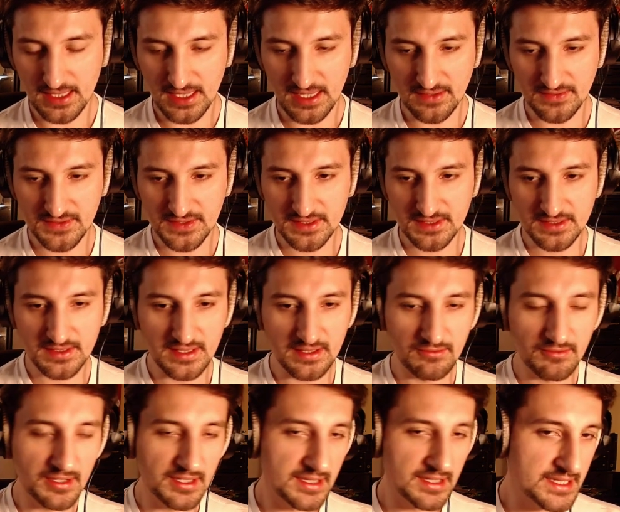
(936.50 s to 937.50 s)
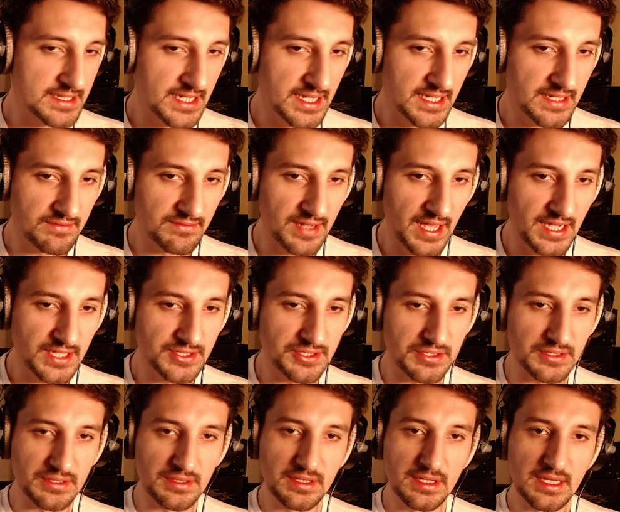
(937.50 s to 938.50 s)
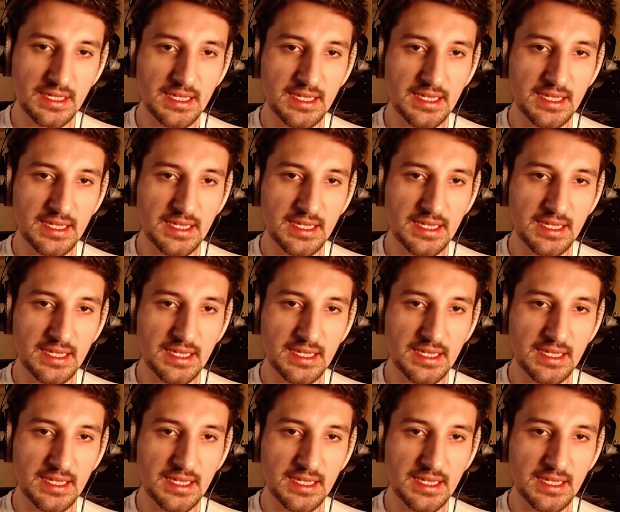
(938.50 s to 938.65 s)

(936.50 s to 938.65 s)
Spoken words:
if we're in the state of nature